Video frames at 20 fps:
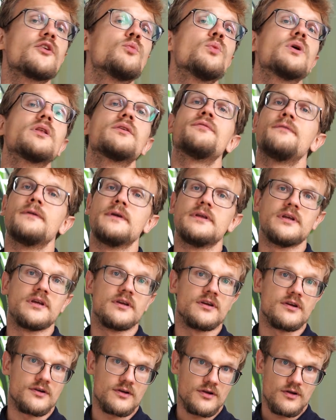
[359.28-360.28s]
one
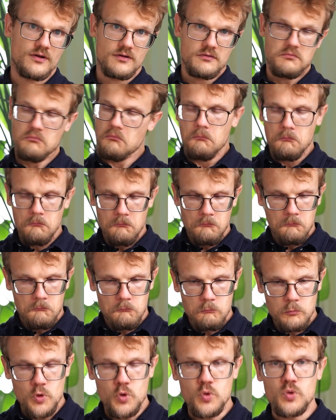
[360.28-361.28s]
feeding your dog.
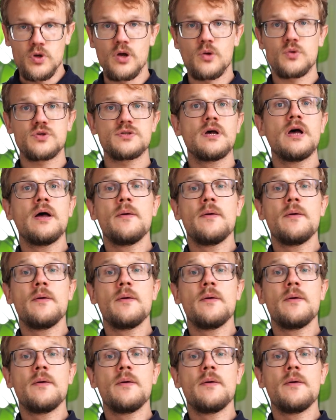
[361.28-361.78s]
Who knows?